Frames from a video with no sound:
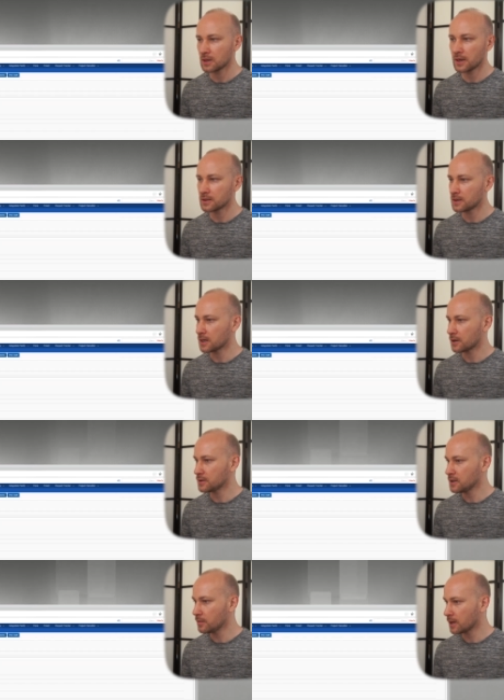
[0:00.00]
And in our
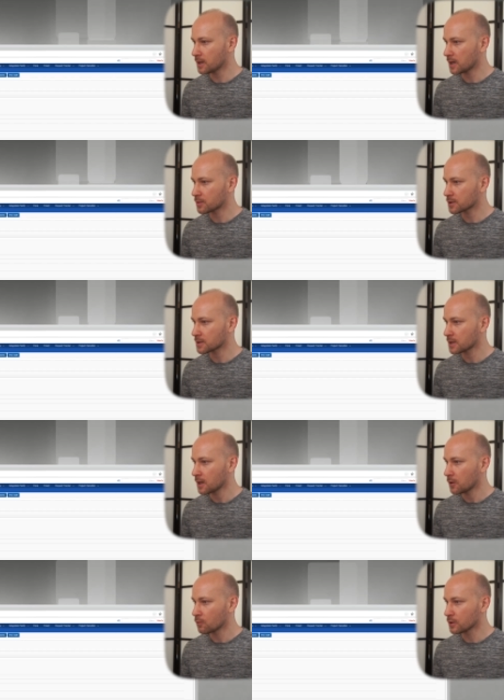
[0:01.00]
email options,
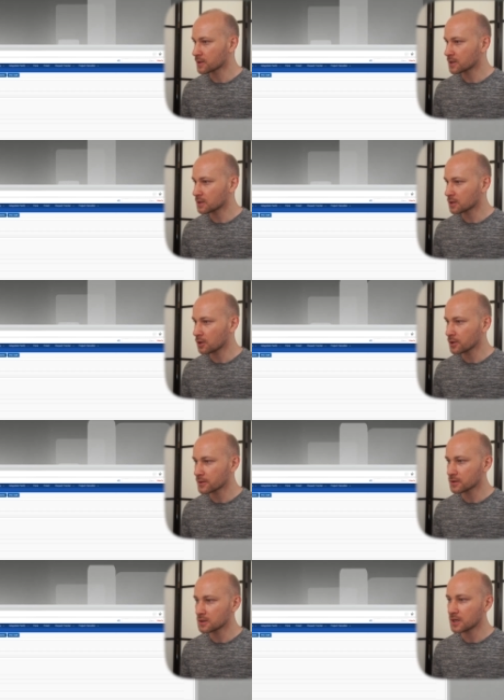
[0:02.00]
we'll see that clear
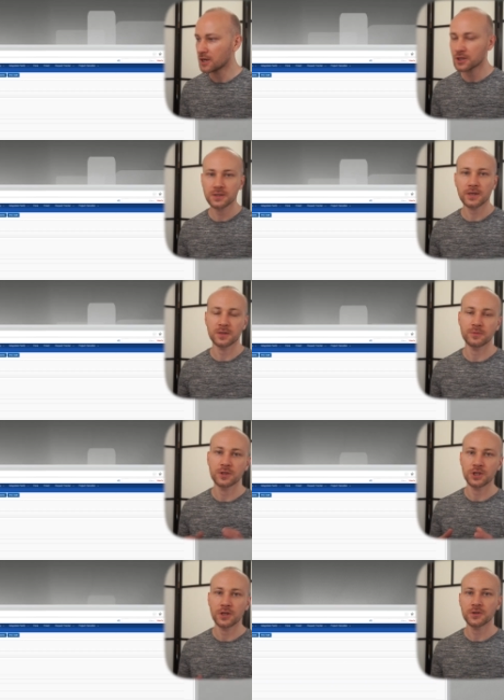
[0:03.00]
indentations has
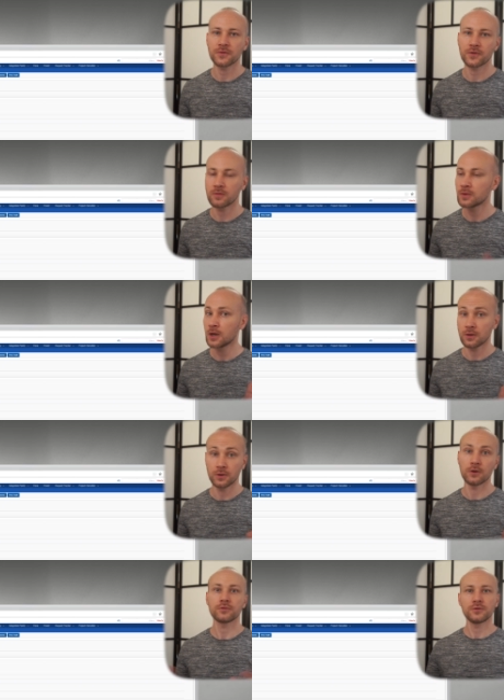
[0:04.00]
been changed from
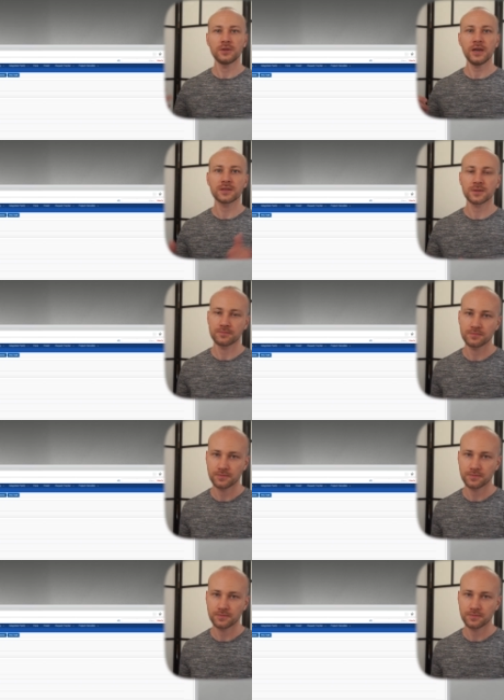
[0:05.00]
no to yes.